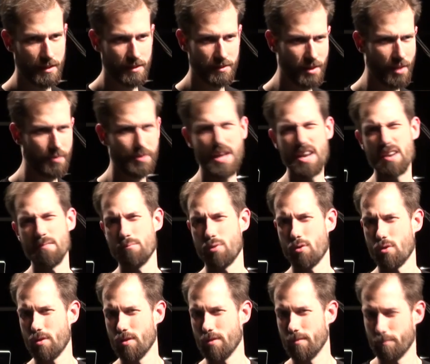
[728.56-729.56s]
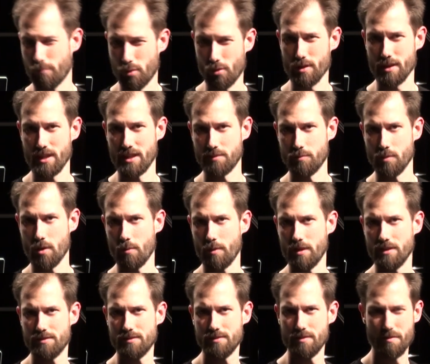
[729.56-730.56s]
it's not that important as we
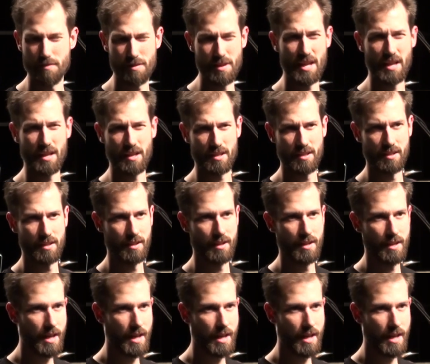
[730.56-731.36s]
always think.